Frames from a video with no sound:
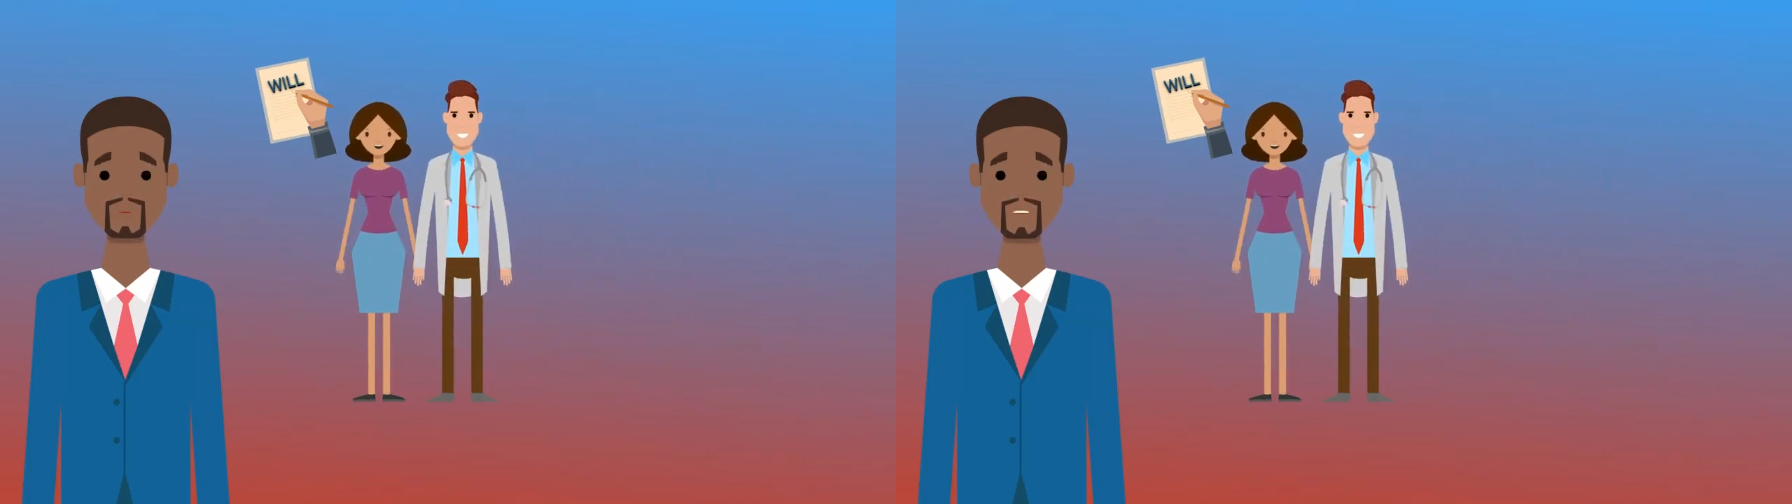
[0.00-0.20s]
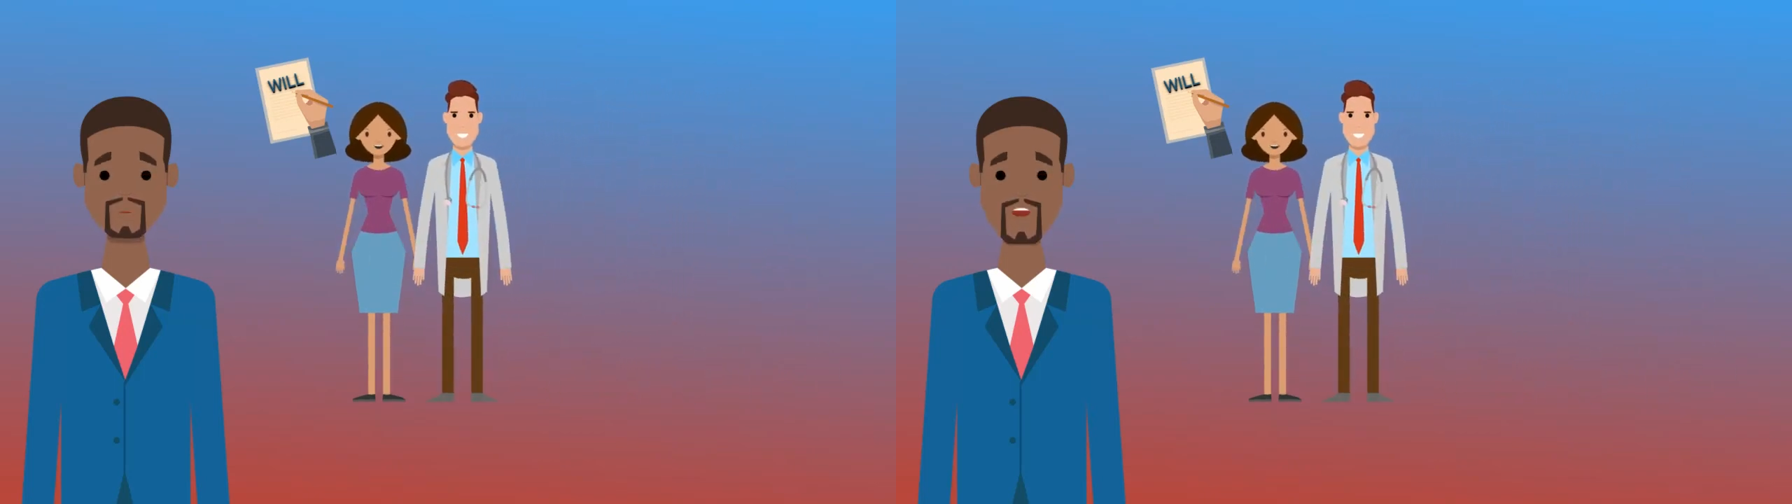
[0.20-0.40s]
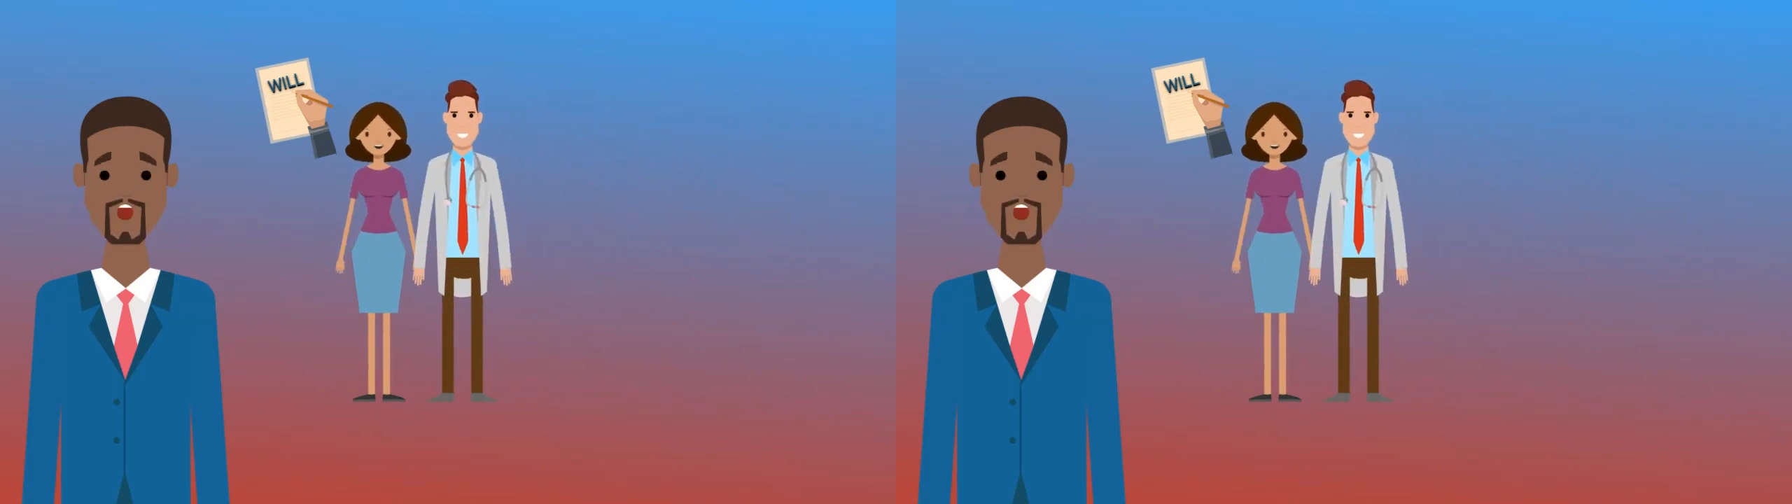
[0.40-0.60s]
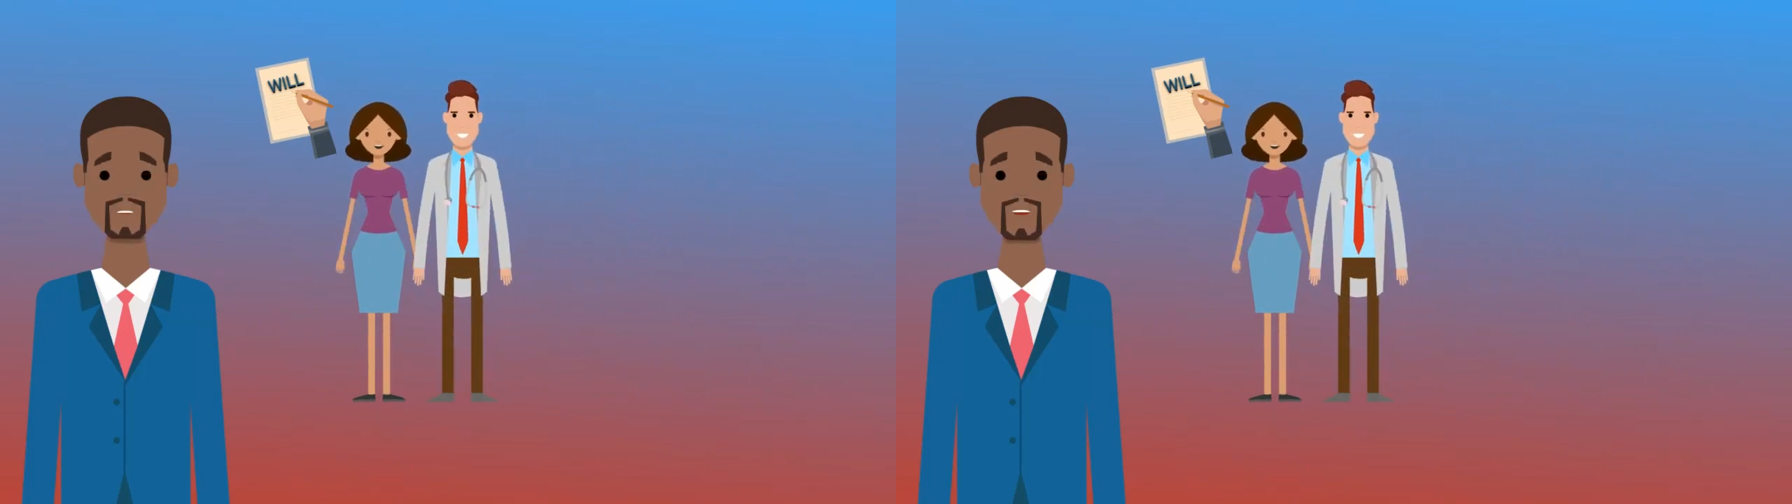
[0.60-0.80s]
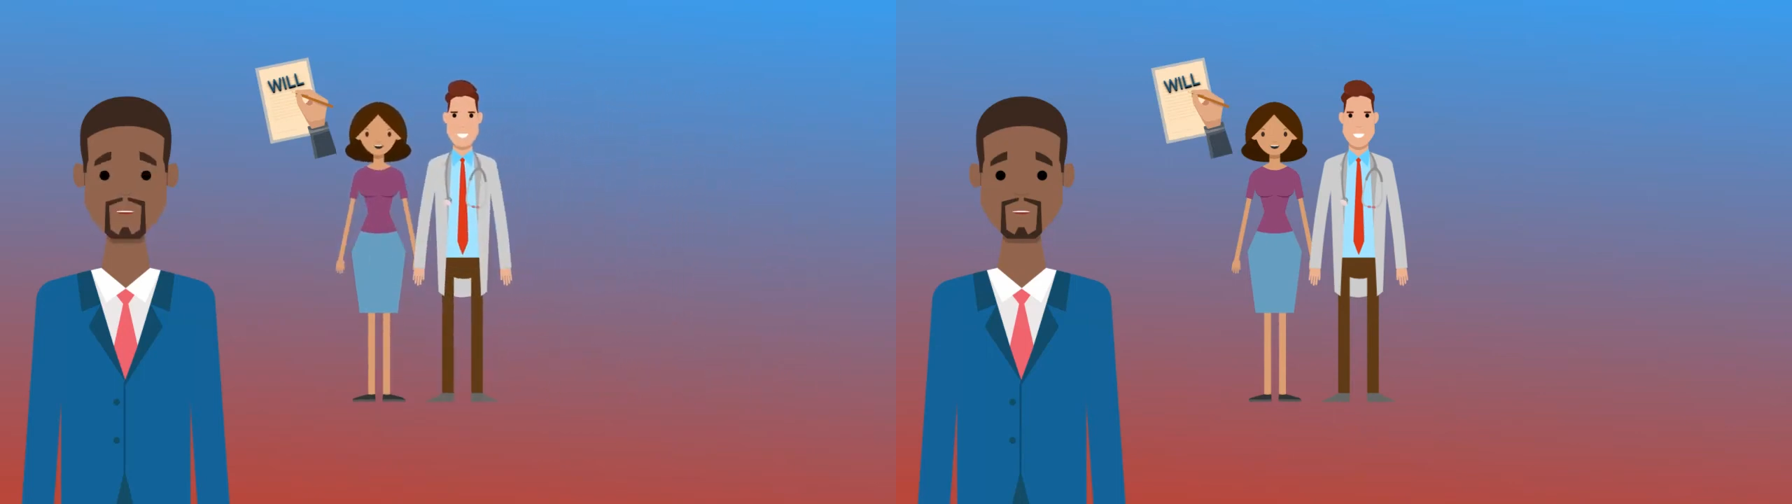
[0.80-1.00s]
There's two
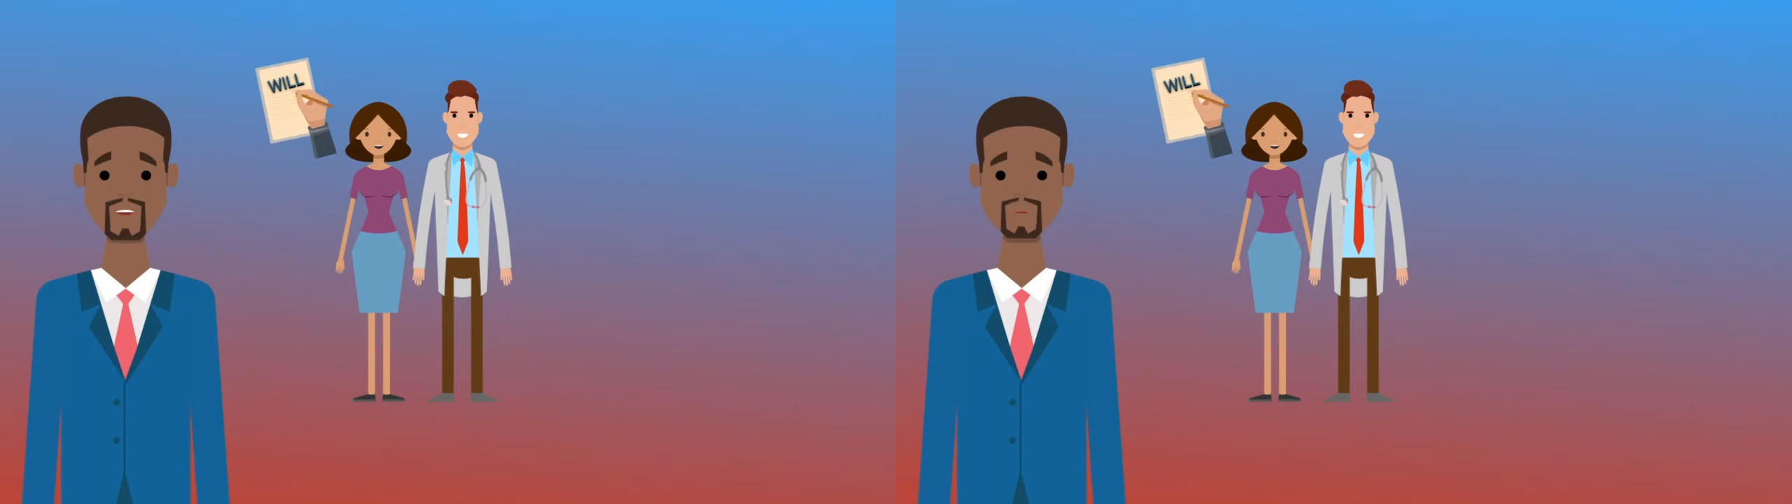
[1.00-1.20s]
answers to that